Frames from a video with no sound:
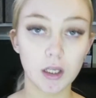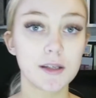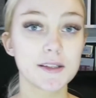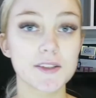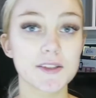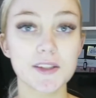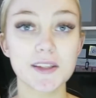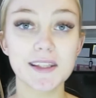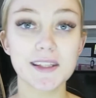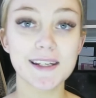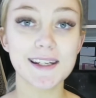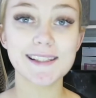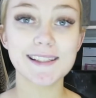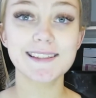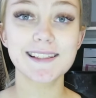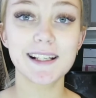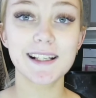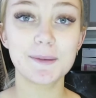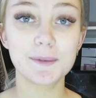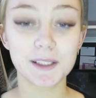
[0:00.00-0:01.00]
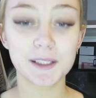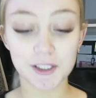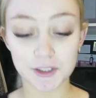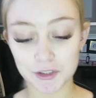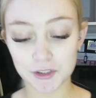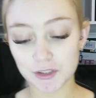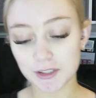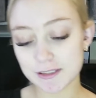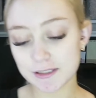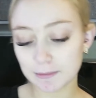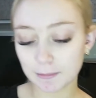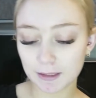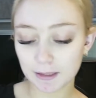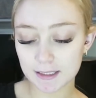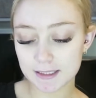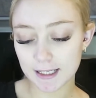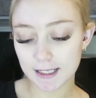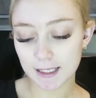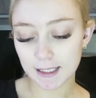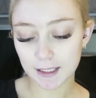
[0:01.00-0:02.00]
So the next thing I'm going to do is I'm going
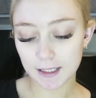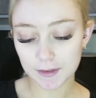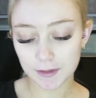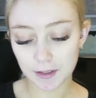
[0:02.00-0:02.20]
to take